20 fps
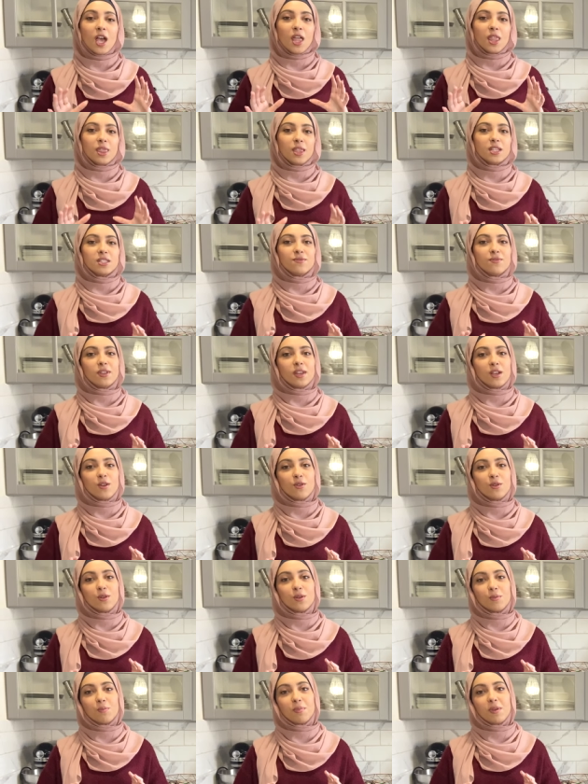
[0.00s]
This video
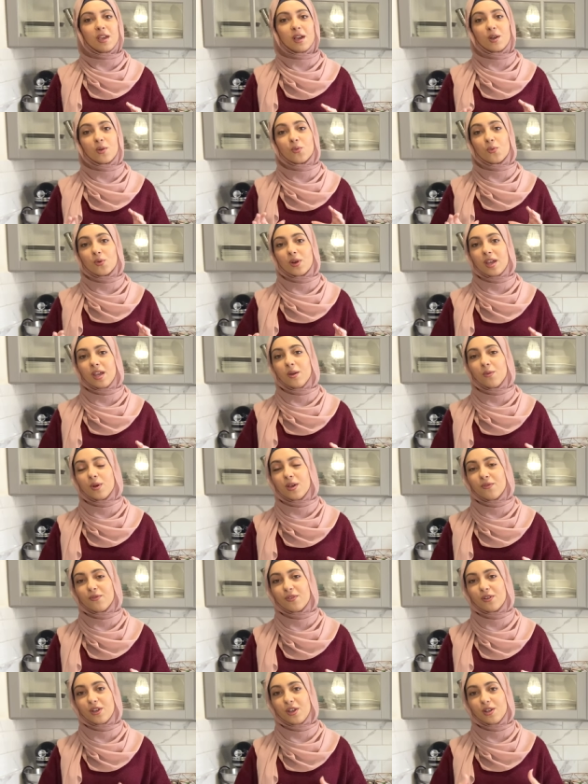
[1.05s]
could be a great way
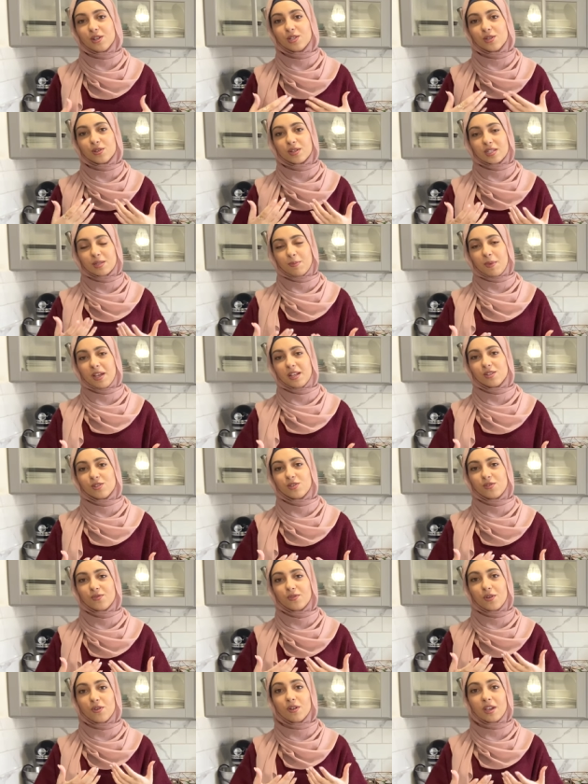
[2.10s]
for you to expand your
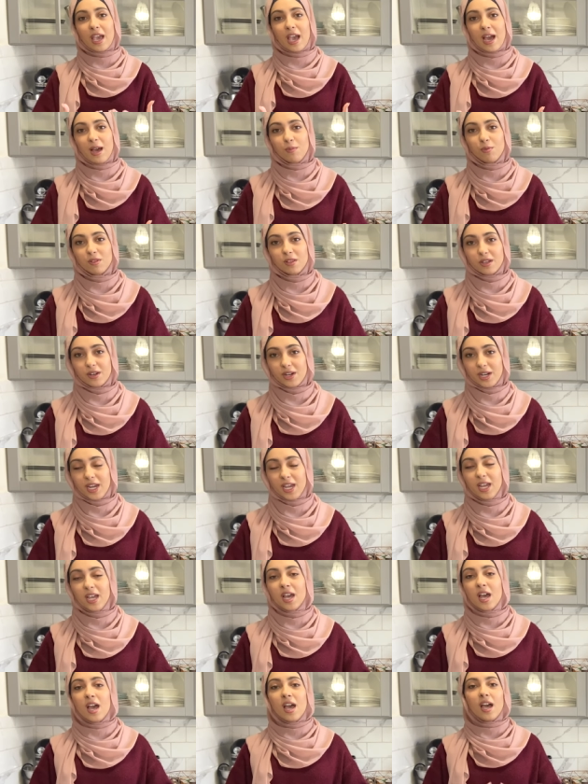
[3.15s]

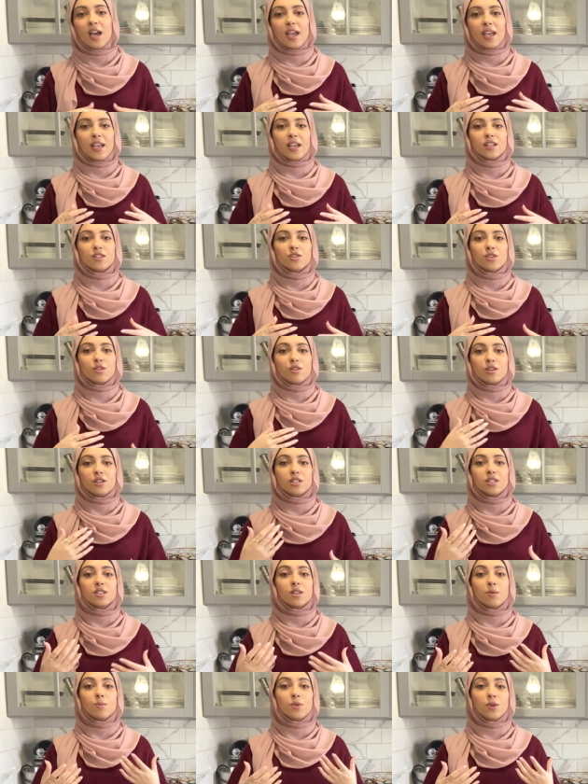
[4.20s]
vocabulary and to learn
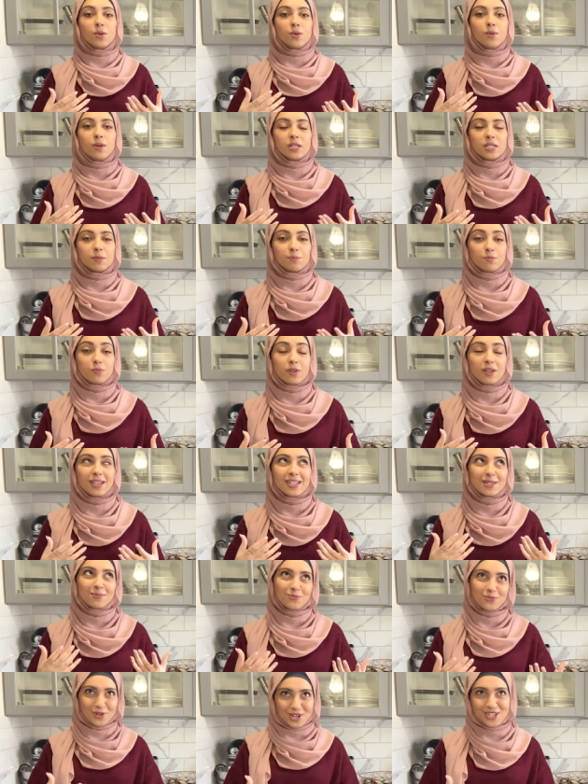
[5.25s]
some new
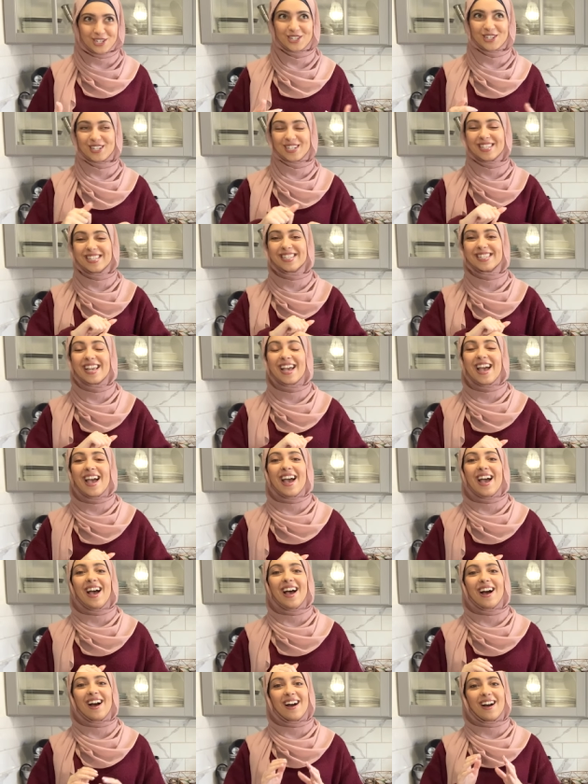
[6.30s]
expressions.
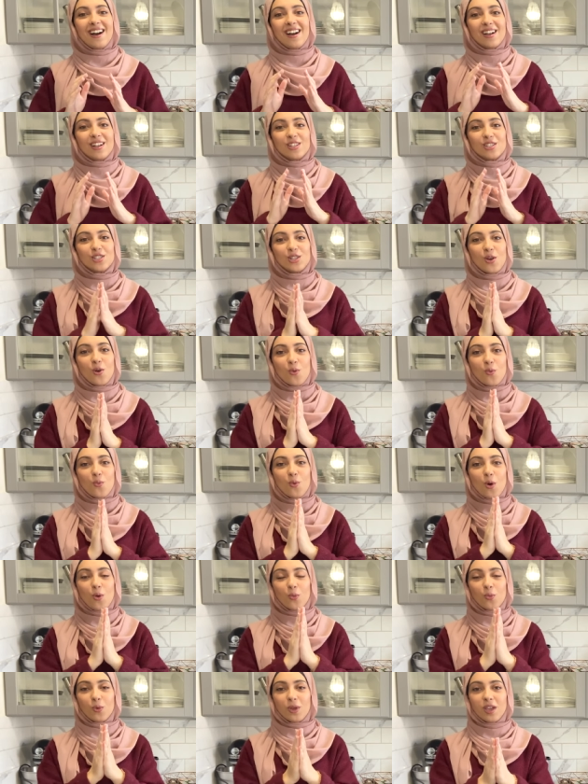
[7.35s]
So
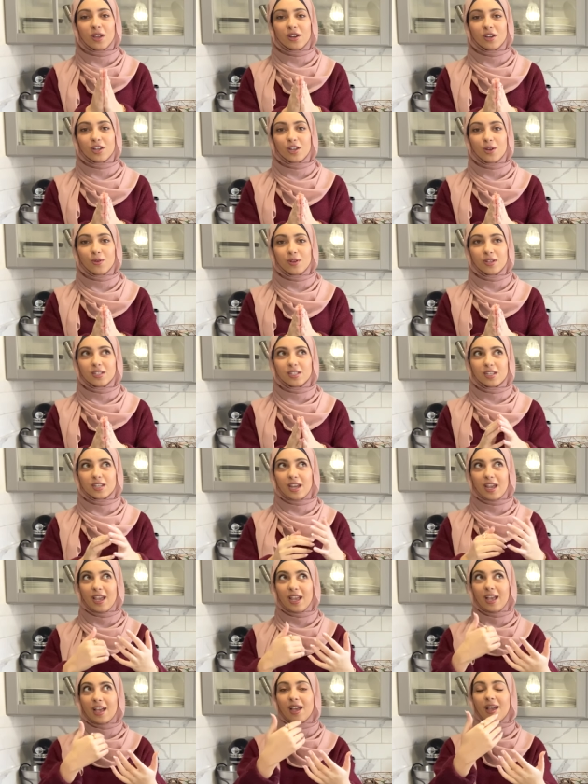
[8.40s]
what we are going
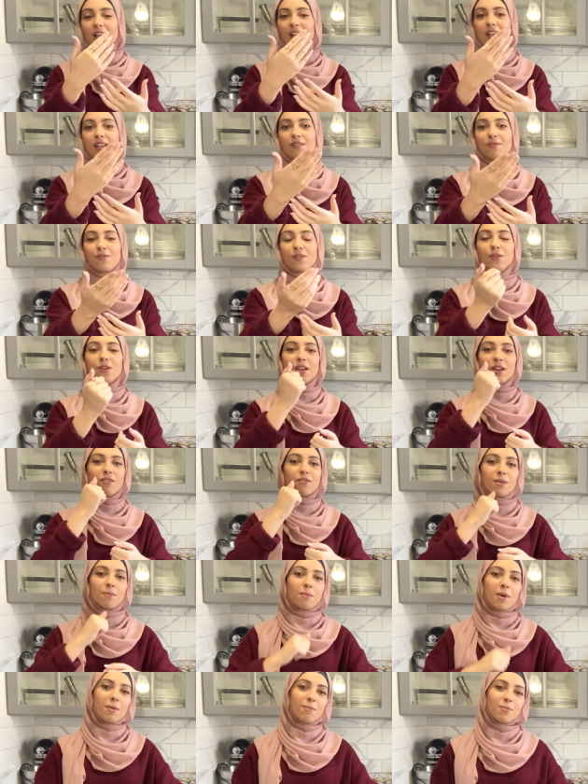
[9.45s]
today, if you can
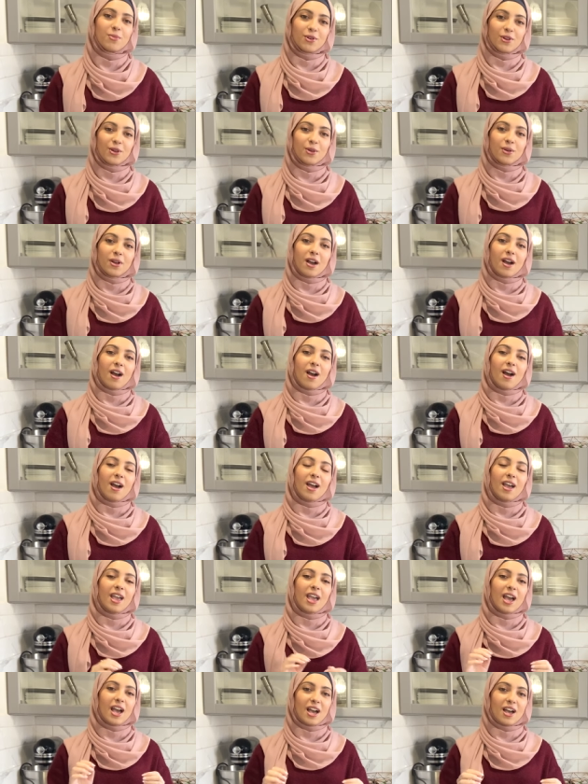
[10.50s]
remember, I
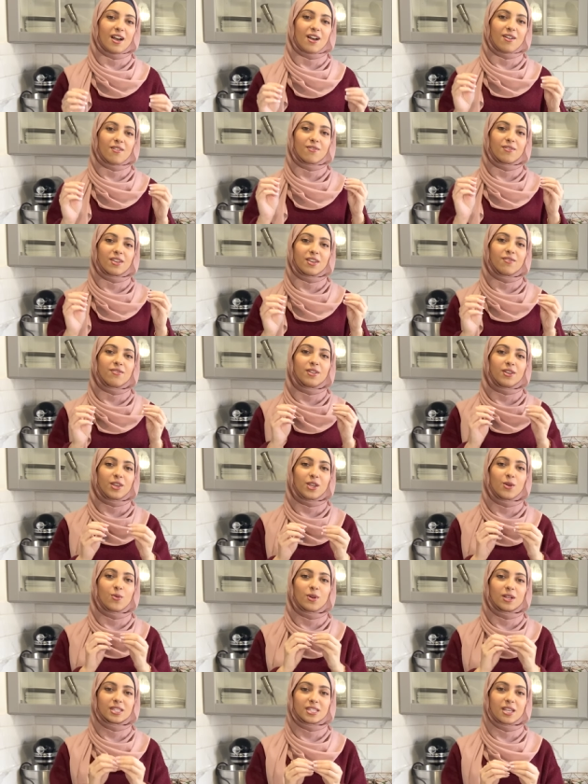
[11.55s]
have given
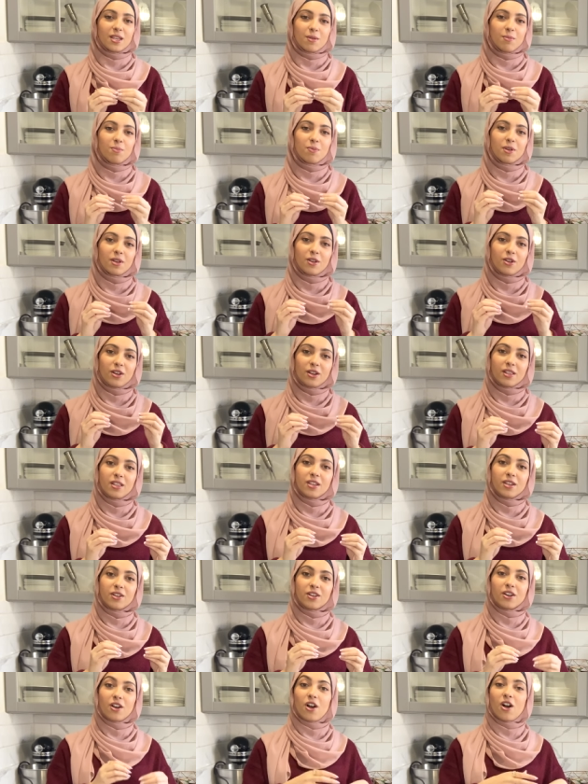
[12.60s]
you a tip
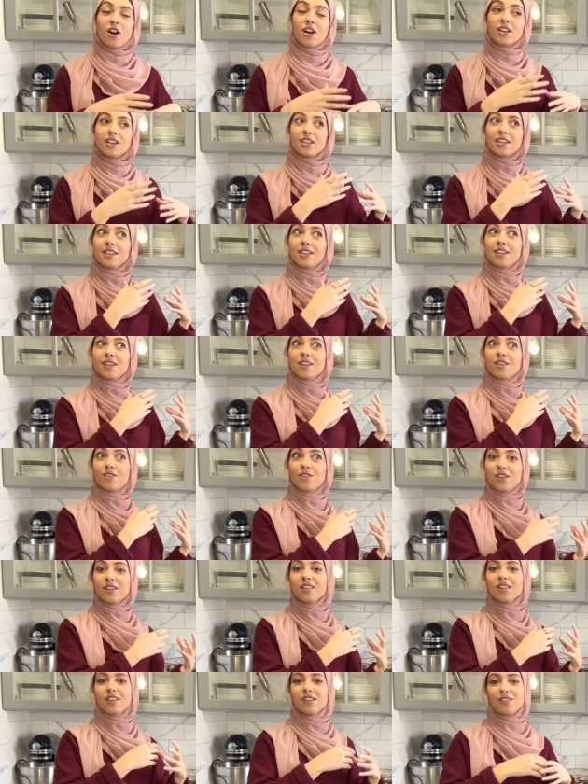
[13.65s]
earlier on in an
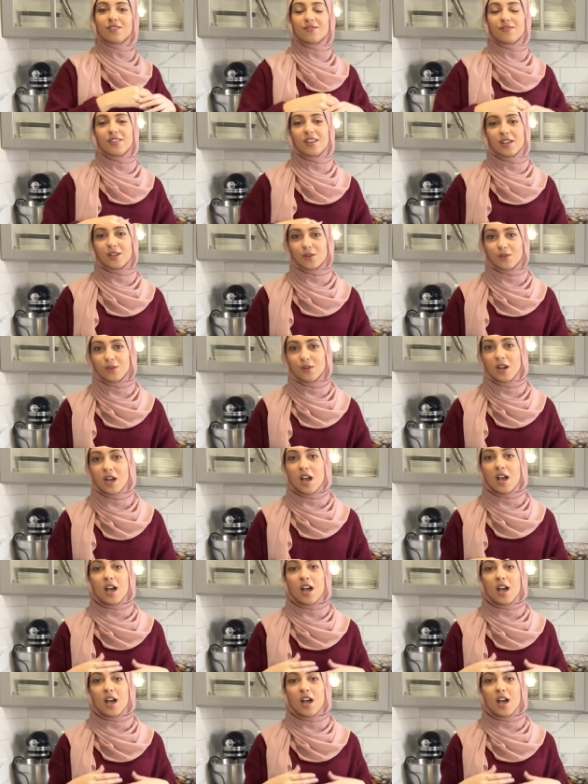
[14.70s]
earlier video,